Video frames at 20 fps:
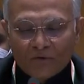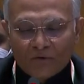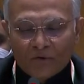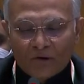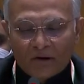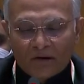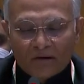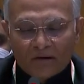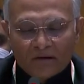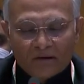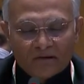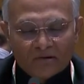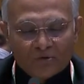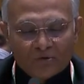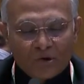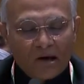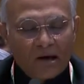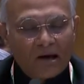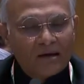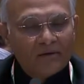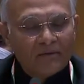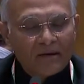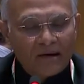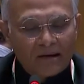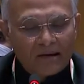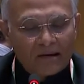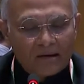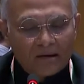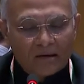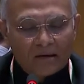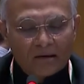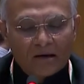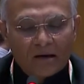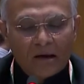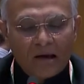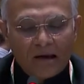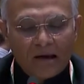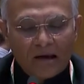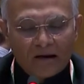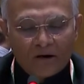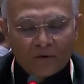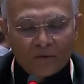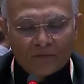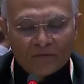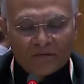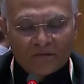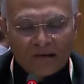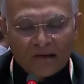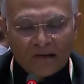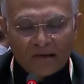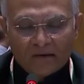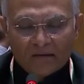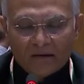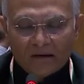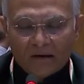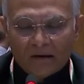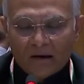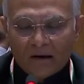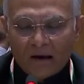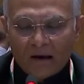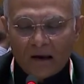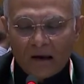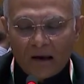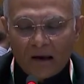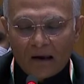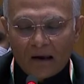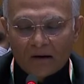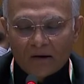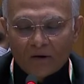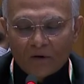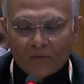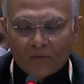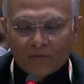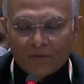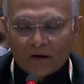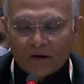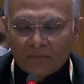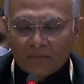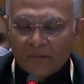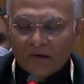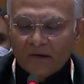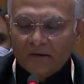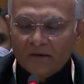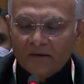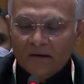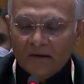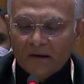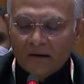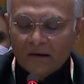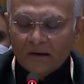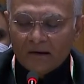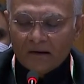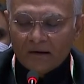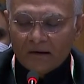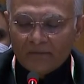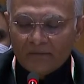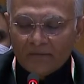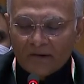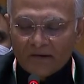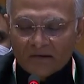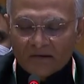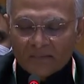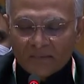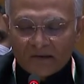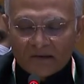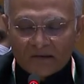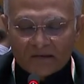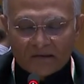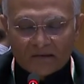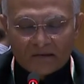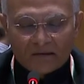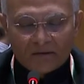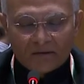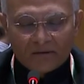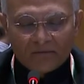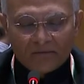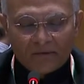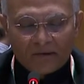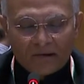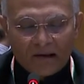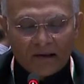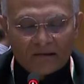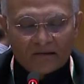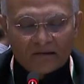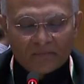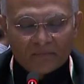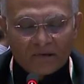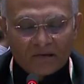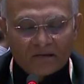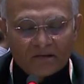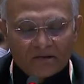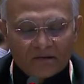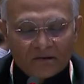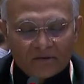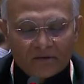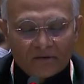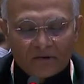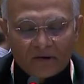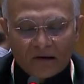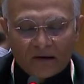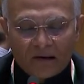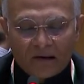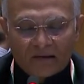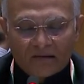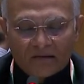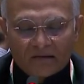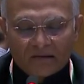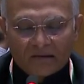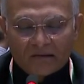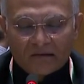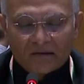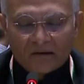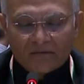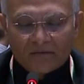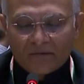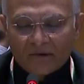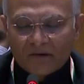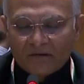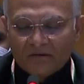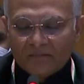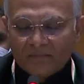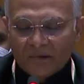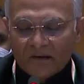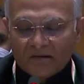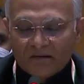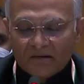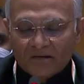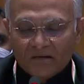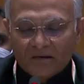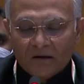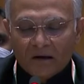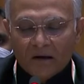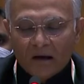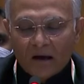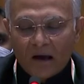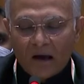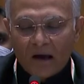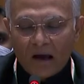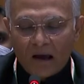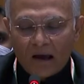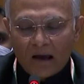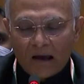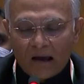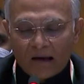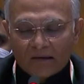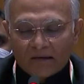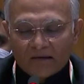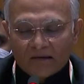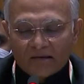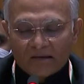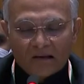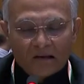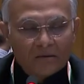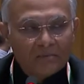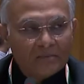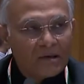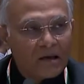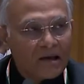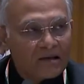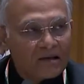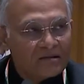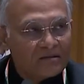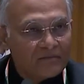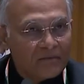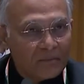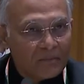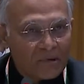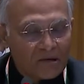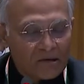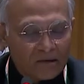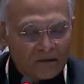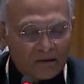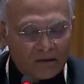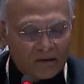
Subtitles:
countries to have had a head of state, head of government, defense minister, finance minister, and external affairs minister at its helm as women.